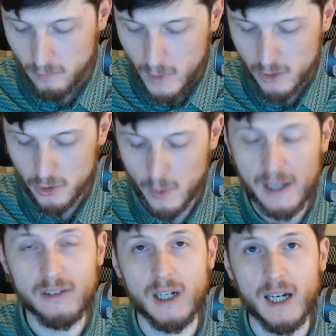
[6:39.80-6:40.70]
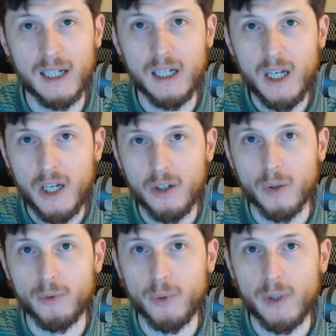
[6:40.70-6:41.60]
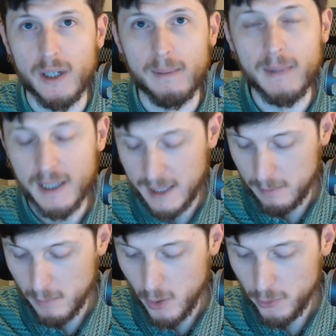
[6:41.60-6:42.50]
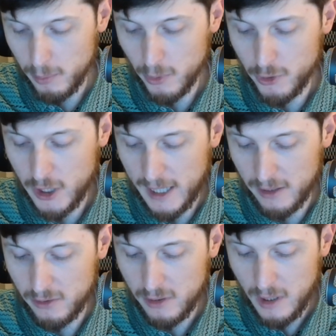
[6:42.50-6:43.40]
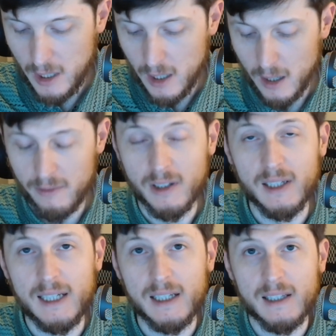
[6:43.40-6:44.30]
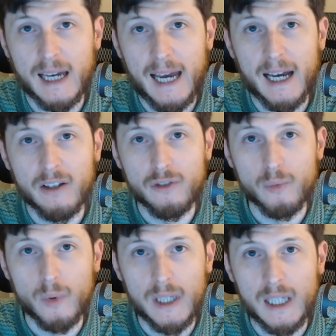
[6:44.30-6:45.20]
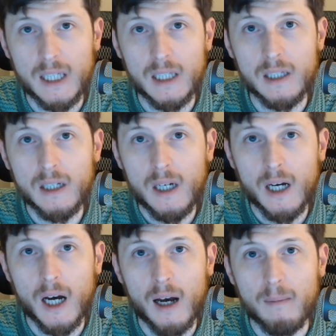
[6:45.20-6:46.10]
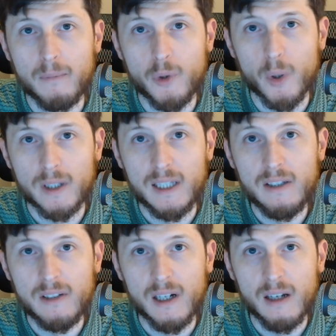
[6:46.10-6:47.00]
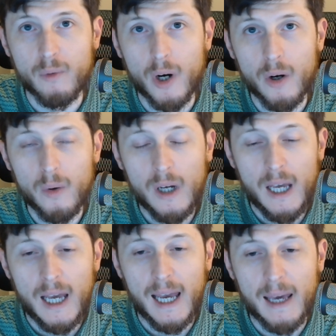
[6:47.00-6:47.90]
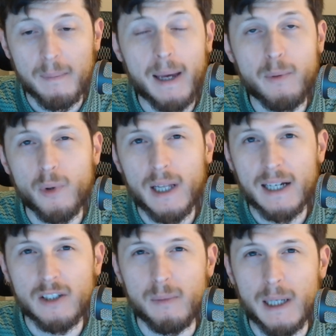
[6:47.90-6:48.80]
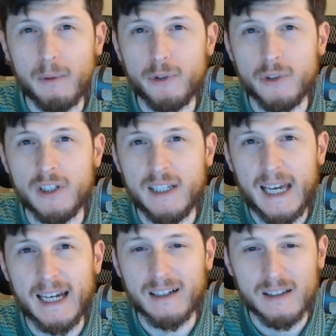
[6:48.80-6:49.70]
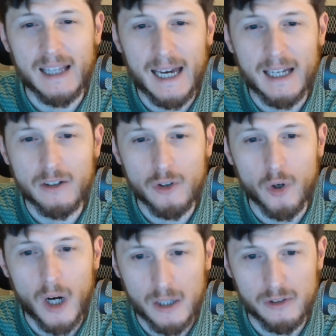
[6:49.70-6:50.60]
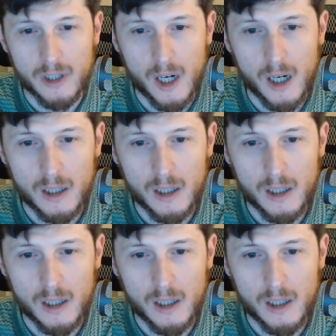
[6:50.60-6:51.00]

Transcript: So as I go through here, I'm going to take multiple checks of the length as we torque these in a row, and maybe we'll actually be able to detect that crosstalk.